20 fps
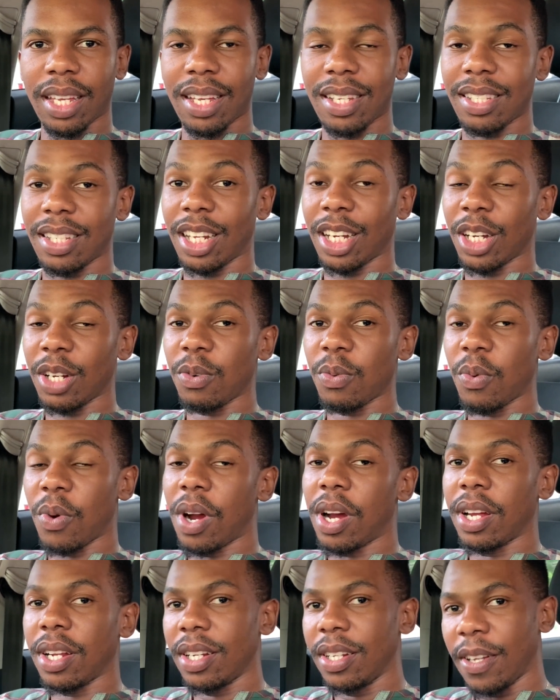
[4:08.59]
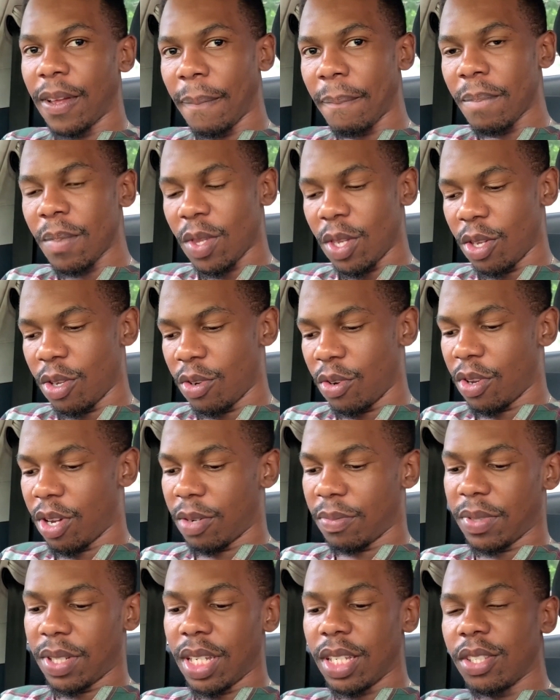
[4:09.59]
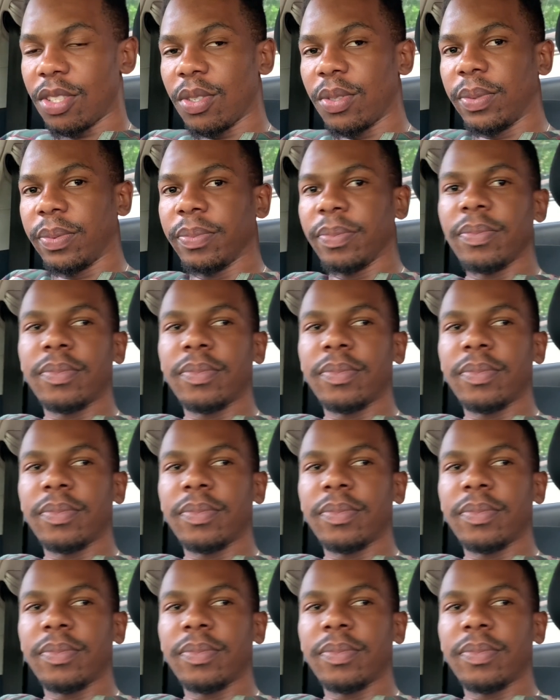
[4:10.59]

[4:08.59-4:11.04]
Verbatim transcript: as a reward you know what i'm saying so